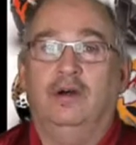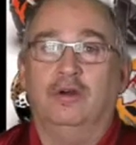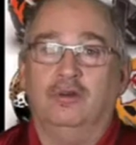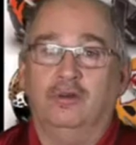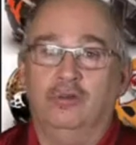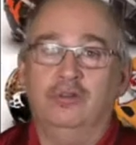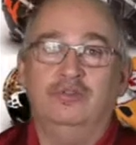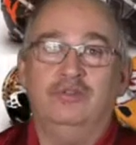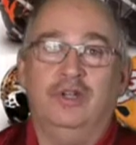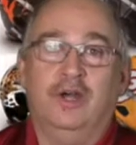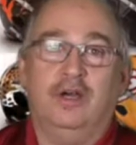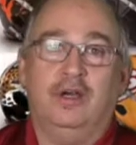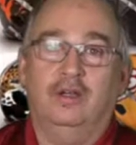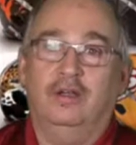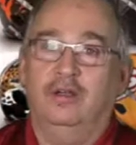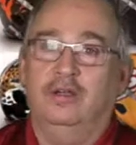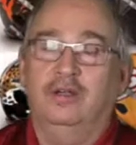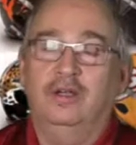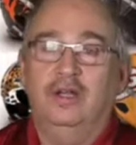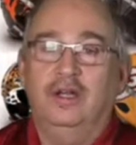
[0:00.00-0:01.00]
Gruden's not going
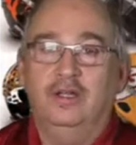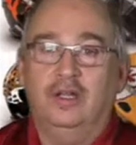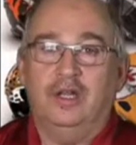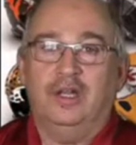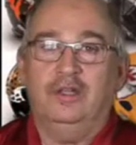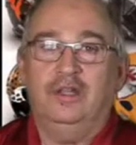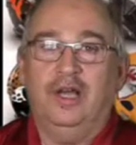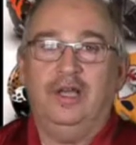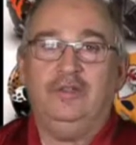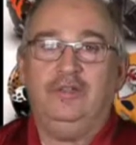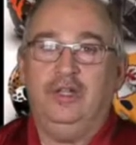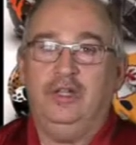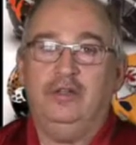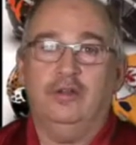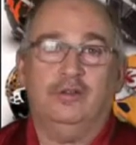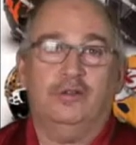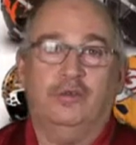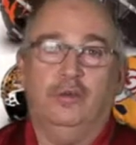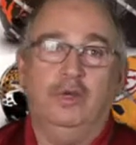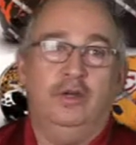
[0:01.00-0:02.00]
to let a
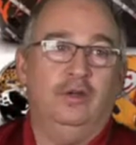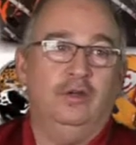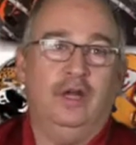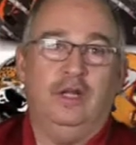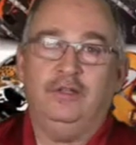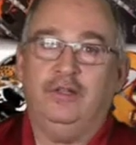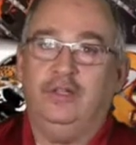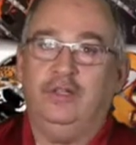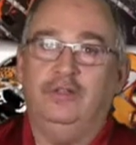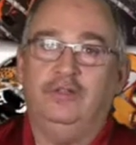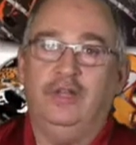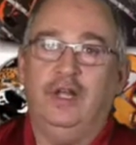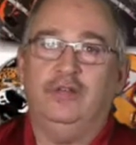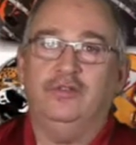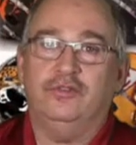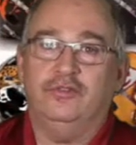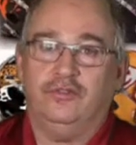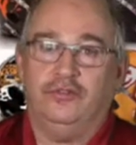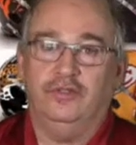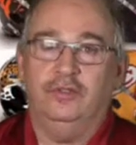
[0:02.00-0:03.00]
19-3 or
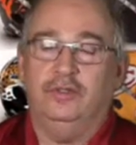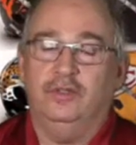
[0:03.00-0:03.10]
19-10